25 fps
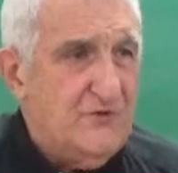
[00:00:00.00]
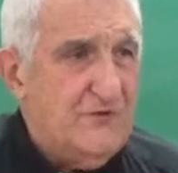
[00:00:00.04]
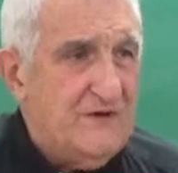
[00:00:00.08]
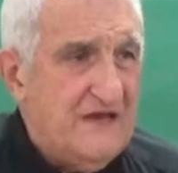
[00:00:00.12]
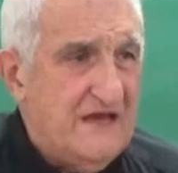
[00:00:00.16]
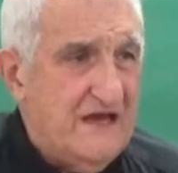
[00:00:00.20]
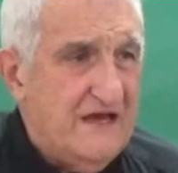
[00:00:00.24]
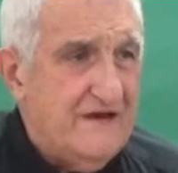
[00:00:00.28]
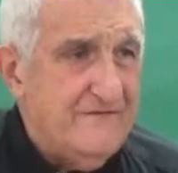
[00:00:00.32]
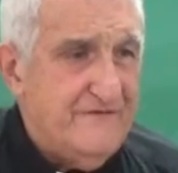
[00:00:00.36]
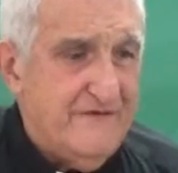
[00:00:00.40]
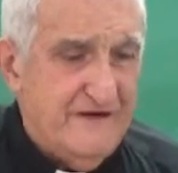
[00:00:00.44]
we
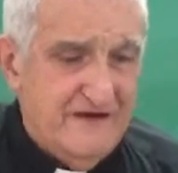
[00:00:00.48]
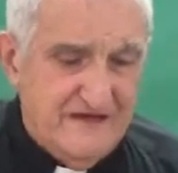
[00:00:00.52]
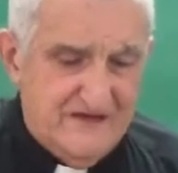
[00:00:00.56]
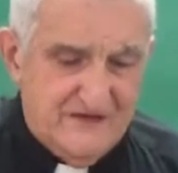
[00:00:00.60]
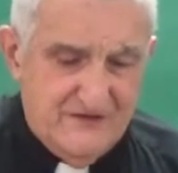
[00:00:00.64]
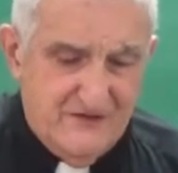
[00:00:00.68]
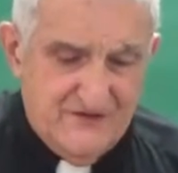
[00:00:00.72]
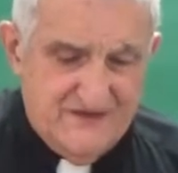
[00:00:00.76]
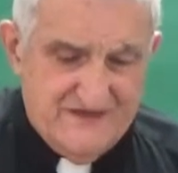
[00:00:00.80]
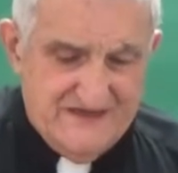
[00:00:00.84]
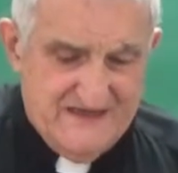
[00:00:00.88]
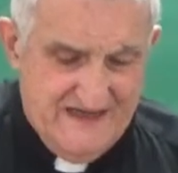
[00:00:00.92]
have
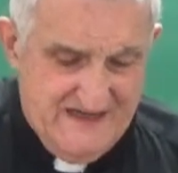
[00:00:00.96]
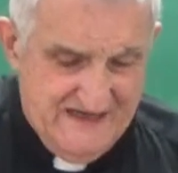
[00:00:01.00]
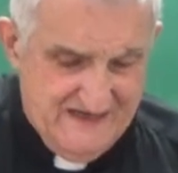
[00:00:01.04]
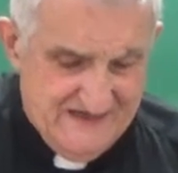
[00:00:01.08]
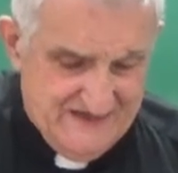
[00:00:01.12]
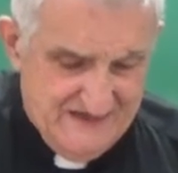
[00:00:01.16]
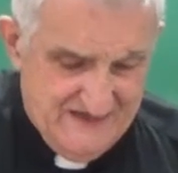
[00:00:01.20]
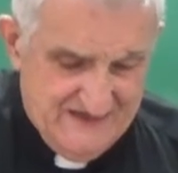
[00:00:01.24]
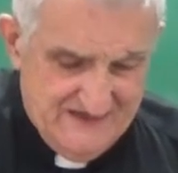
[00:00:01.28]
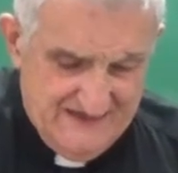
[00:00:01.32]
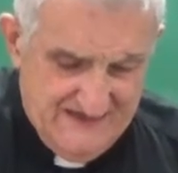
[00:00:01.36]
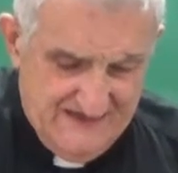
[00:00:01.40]

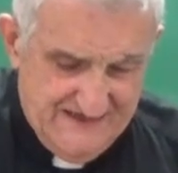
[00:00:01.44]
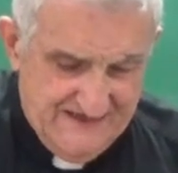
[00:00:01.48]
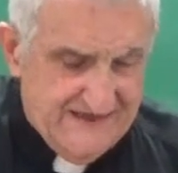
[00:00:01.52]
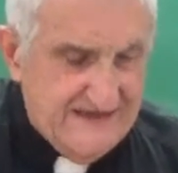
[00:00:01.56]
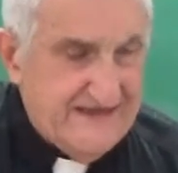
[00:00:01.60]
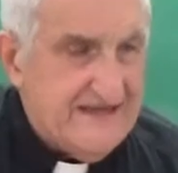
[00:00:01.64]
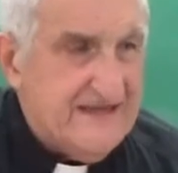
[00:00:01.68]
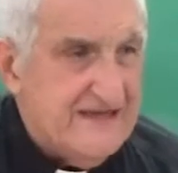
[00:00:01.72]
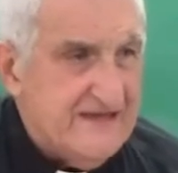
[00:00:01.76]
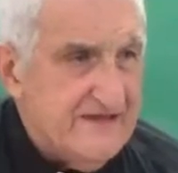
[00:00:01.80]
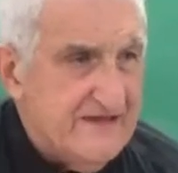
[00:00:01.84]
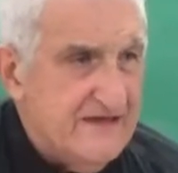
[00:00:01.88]
exercises at
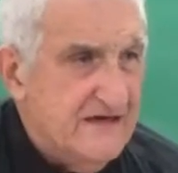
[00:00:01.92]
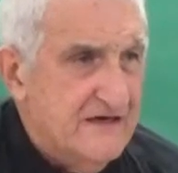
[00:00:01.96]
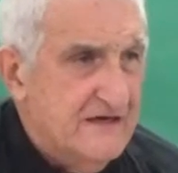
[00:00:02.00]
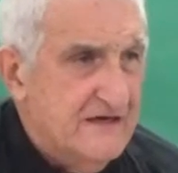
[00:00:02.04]
the end.